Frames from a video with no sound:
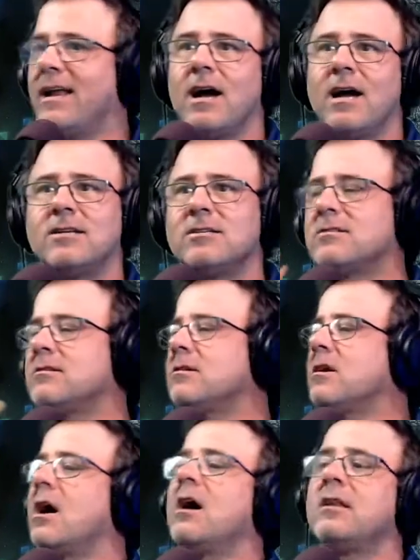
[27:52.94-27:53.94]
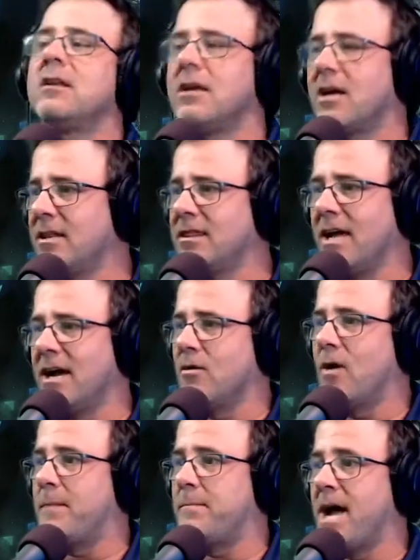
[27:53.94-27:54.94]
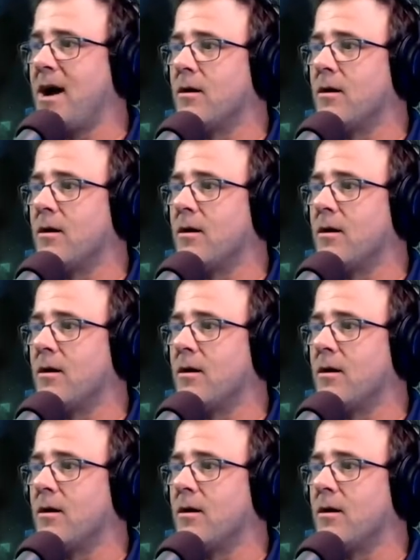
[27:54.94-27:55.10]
I just cut that crap out.